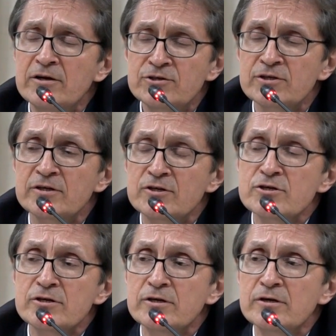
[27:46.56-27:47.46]
Asia,
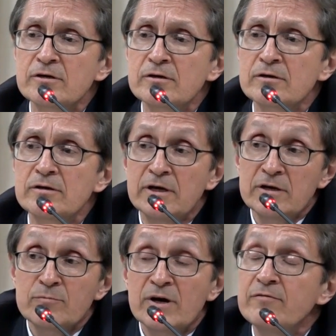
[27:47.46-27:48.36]

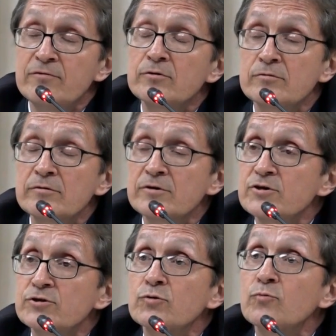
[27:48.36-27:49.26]
in my view,
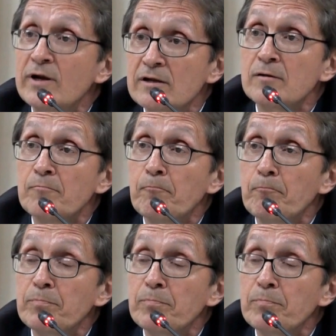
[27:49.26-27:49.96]
should welcome